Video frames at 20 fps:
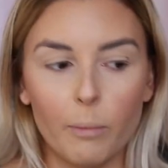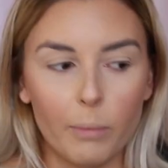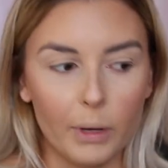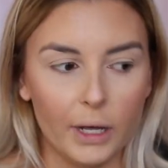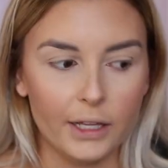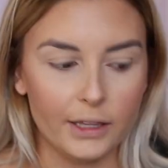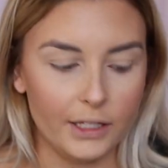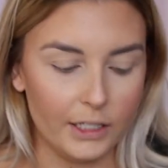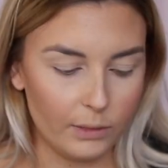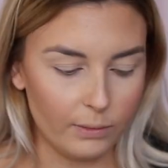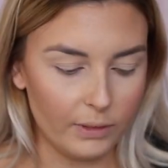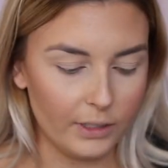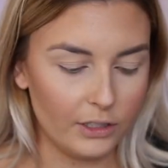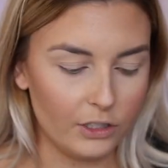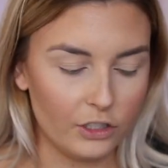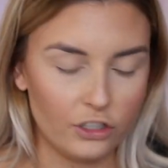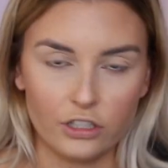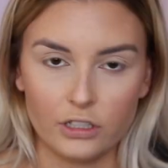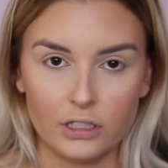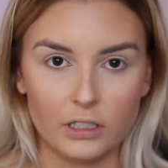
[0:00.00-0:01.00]
but this
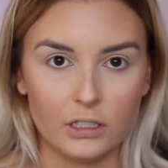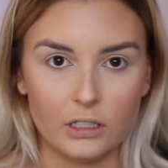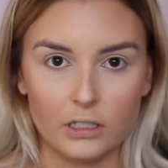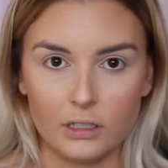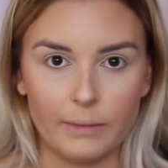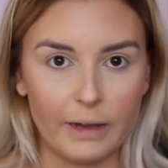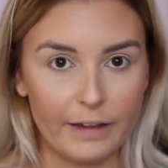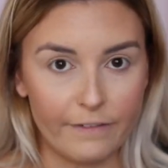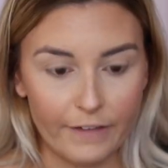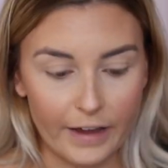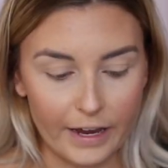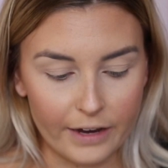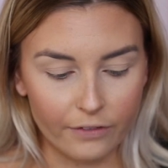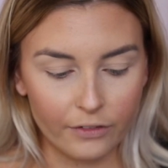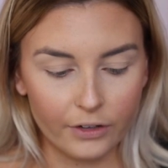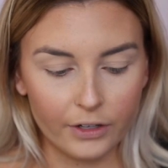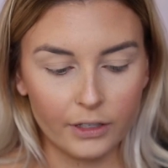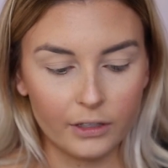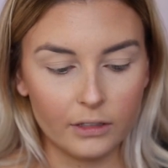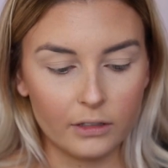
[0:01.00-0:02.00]
one's just my
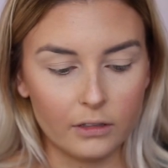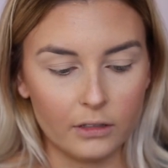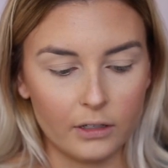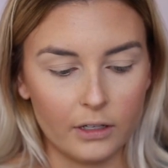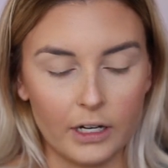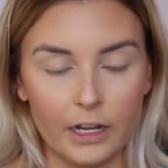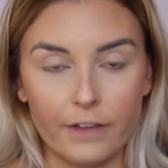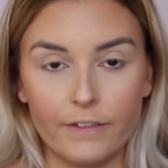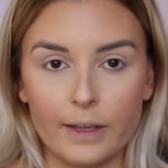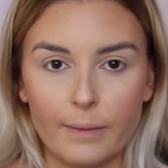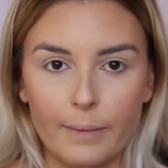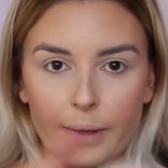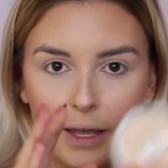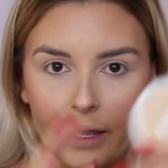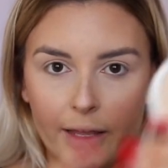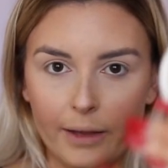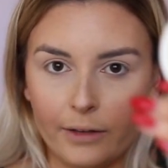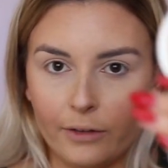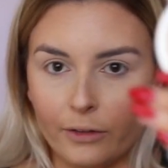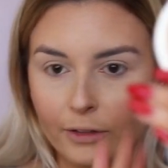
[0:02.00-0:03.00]
favourite, and I've hit
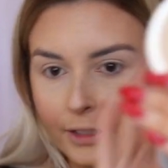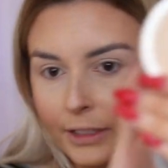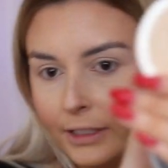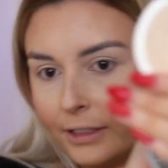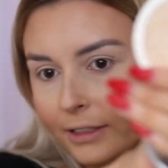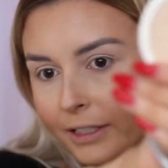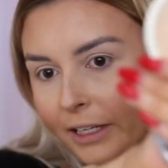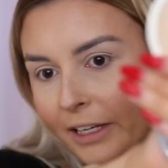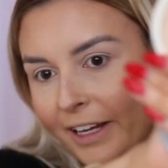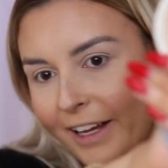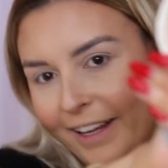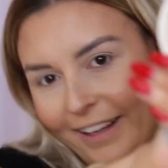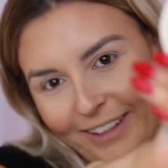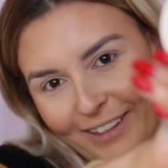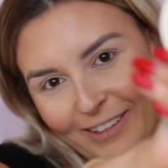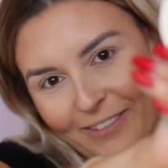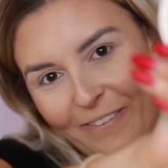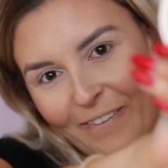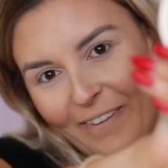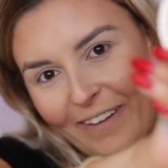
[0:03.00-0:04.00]
pan on it
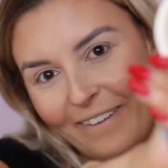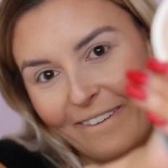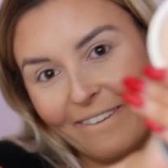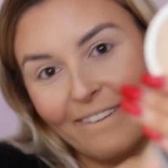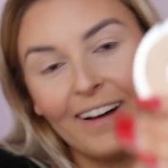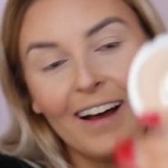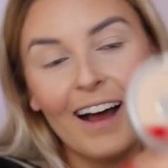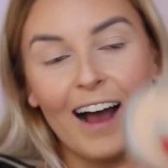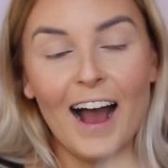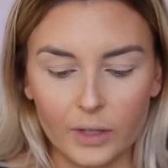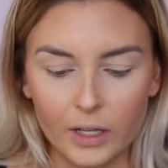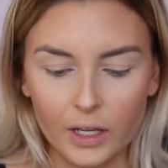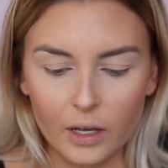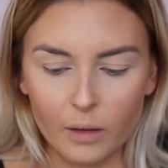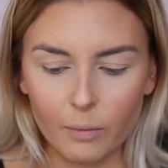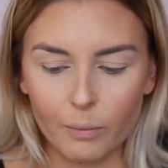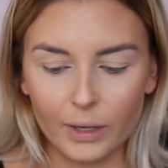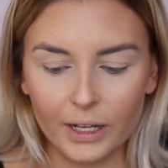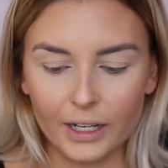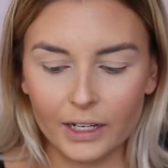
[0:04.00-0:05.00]
as well.
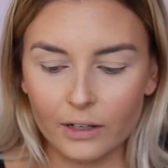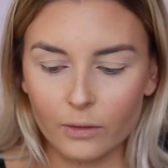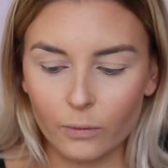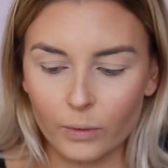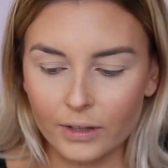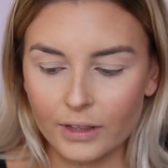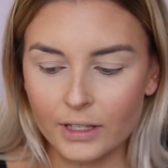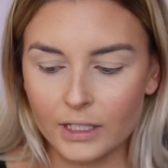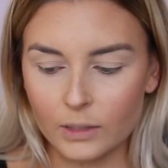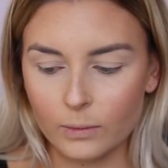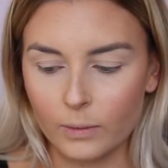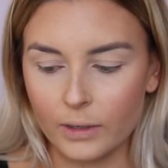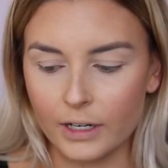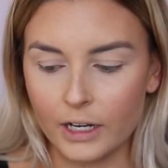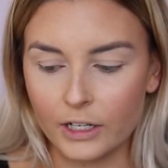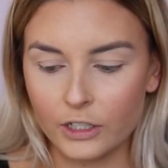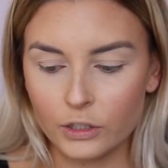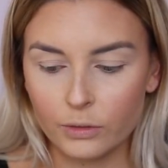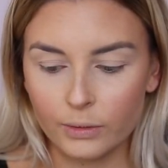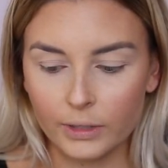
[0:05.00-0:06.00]
But with this one,
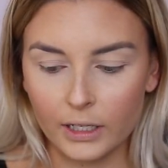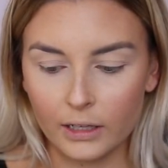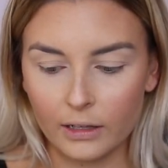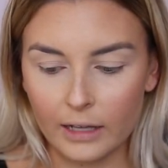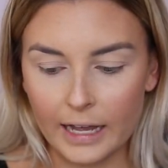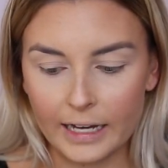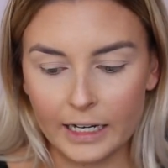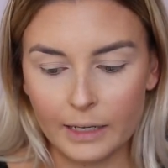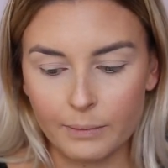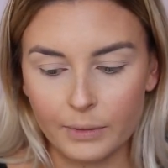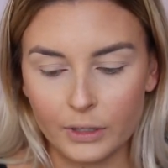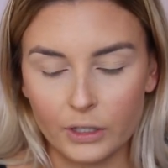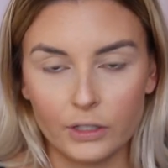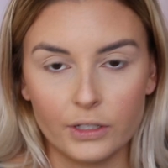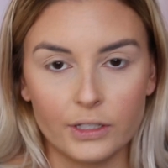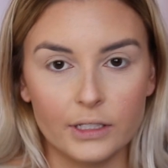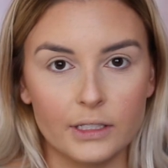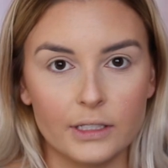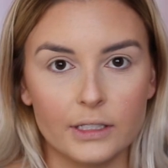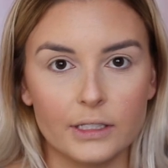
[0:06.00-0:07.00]
I just really like it
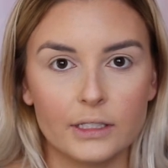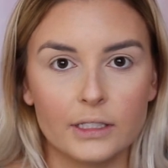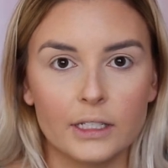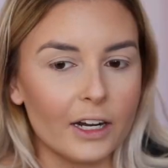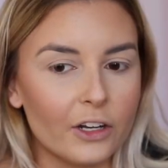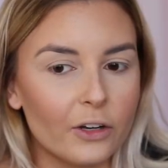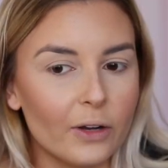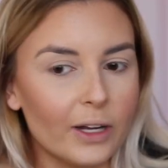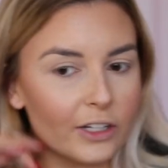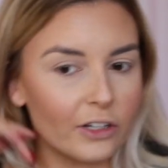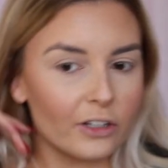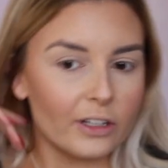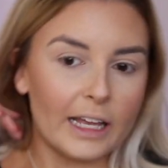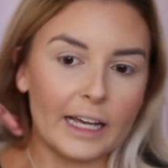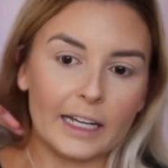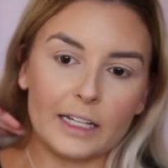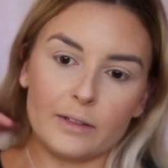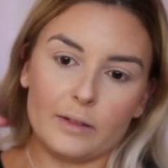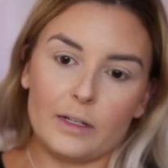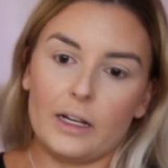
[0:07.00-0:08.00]
because I don't know, I
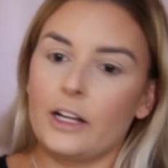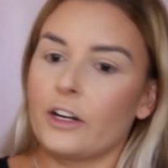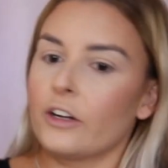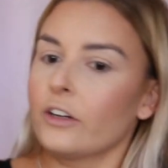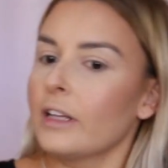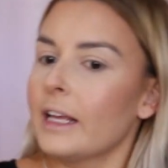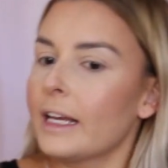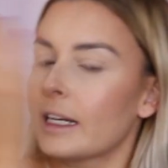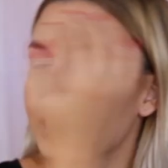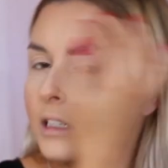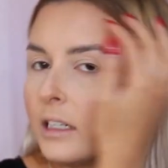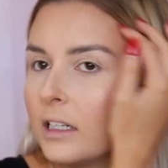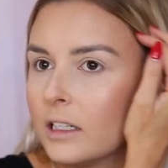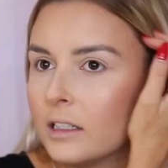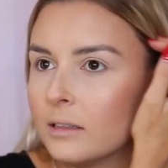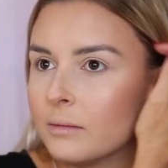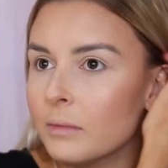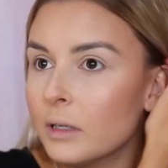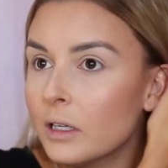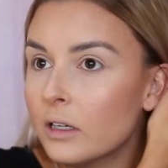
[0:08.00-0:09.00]
don't like
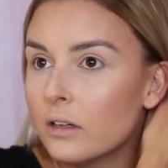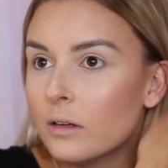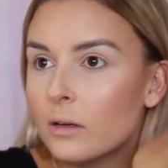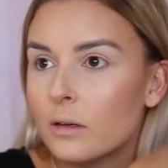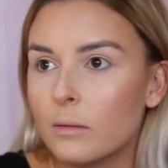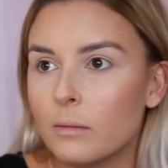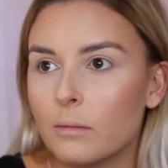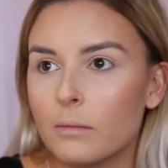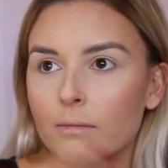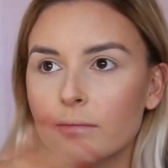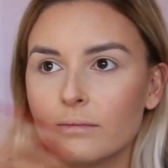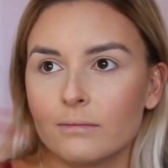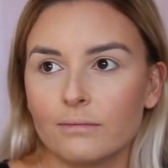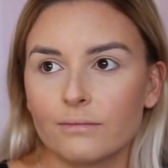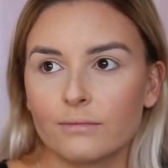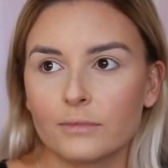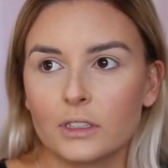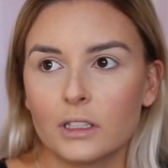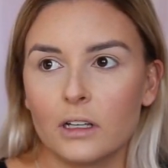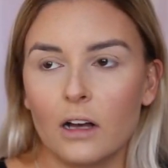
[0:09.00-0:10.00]

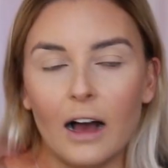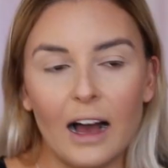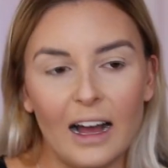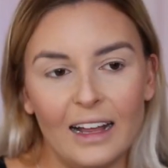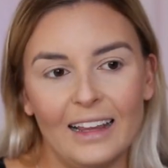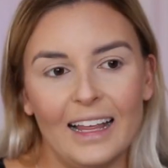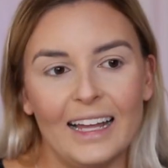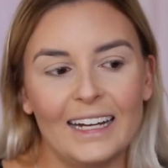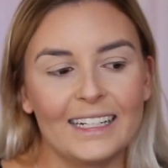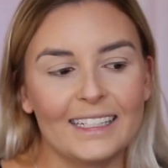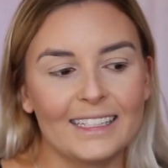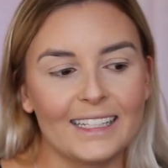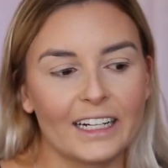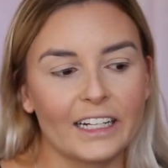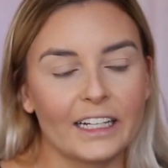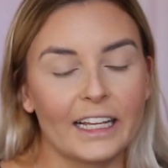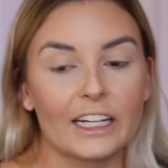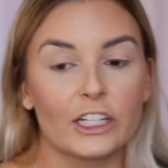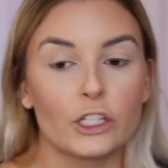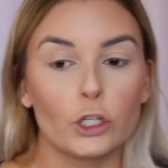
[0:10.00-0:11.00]
highlighters that
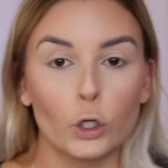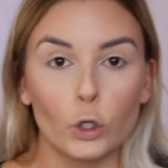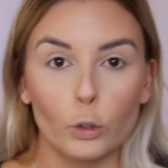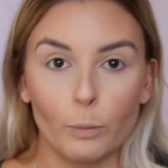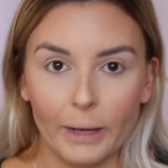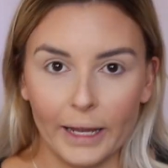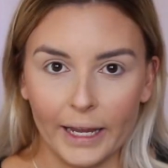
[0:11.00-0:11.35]
are like too